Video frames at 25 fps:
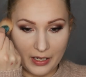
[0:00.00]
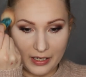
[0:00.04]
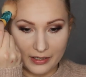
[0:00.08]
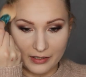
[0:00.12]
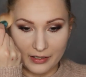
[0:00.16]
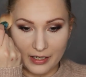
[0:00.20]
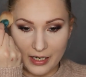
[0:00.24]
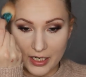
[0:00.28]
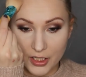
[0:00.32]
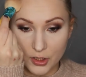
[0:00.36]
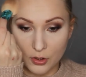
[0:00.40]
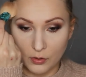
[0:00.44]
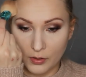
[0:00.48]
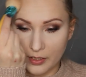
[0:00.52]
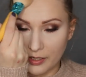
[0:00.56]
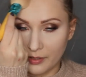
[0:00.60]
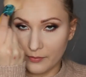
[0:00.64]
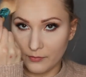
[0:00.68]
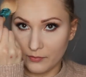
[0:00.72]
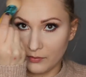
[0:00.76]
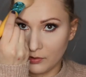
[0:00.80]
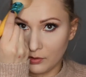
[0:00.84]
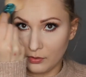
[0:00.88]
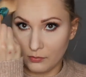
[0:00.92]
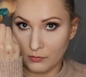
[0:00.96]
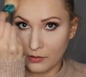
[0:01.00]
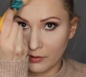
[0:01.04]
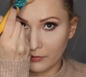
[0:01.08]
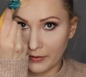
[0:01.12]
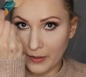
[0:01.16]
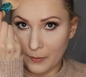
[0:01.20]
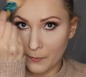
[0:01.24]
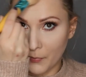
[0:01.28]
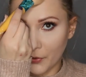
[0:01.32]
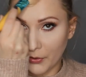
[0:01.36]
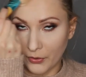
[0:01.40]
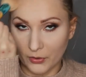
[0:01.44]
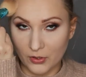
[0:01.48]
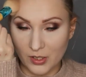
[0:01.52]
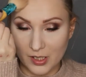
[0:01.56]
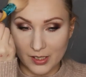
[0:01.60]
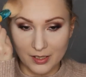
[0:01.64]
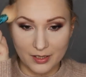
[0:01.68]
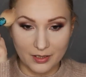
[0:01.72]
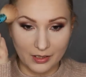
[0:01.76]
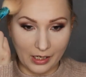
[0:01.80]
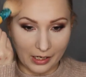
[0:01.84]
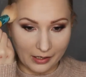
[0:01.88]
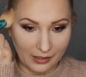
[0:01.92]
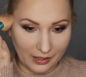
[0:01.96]
and I actually
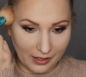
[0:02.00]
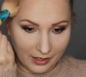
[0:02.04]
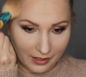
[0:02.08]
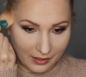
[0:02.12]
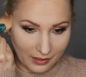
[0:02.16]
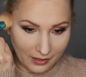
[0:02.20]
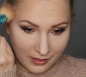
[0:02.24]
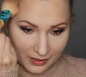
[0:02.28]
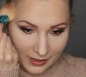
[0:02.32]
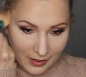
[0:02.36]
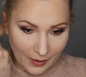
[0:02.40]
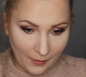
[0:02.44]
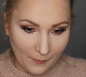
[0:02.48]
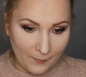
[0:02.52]
repurchased the thing